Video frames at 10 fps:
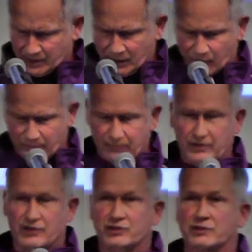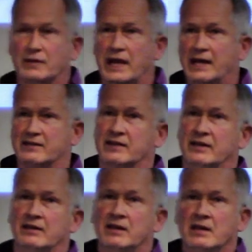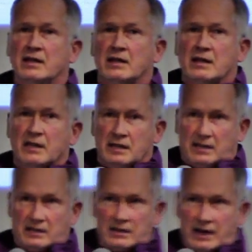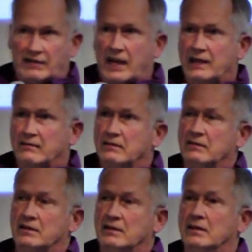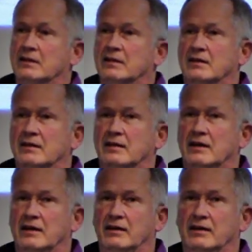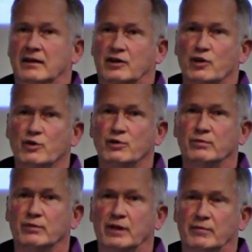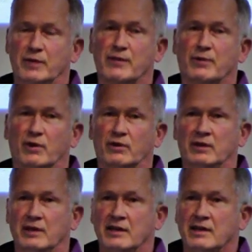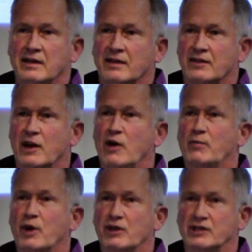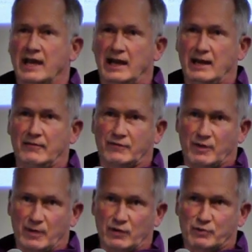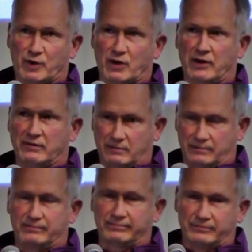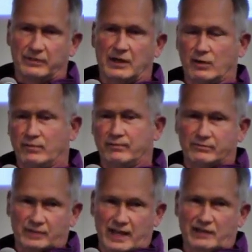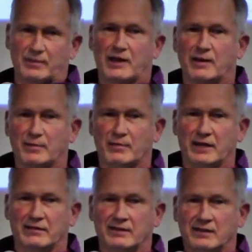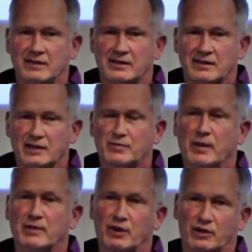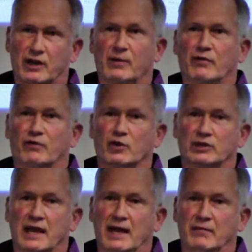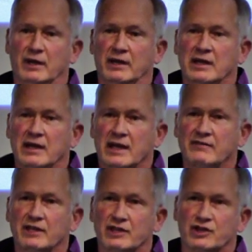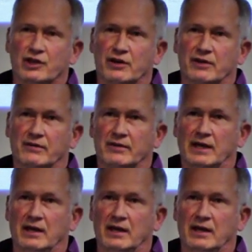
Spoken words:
You know, there's some guys that I've got a crew of people. They're all part-time for the most part. You know, Zach's been helping me. He's probably going to come on full-time, but even this year,